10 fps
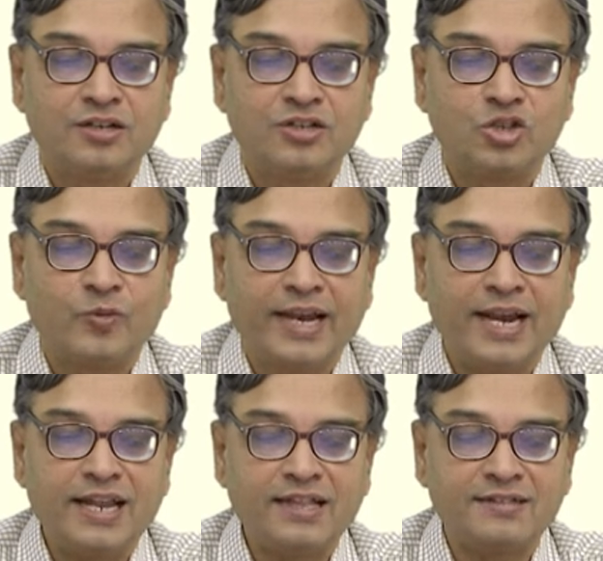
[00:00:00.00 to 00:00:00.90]
So, when I
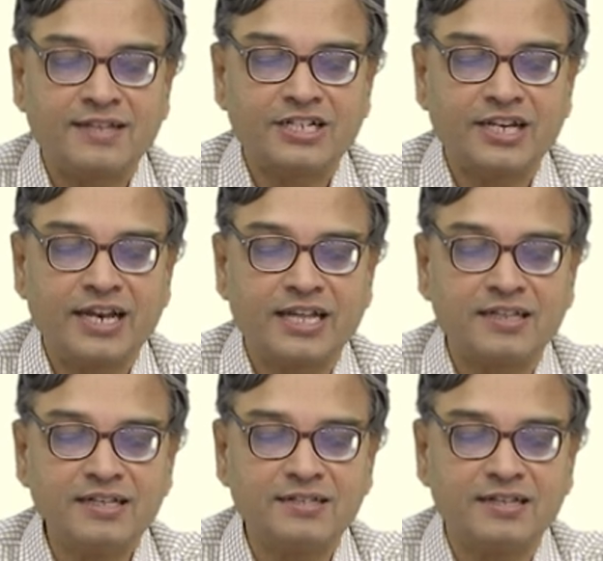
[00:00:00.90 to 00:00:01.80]
take the section like
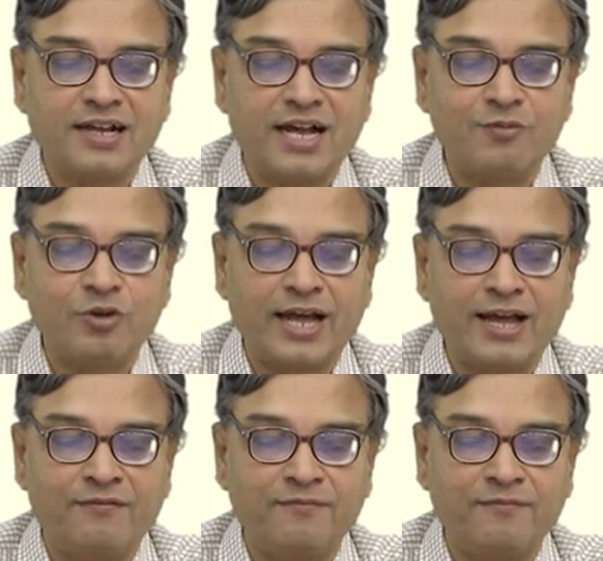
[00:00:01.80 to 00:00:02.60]
this, I would have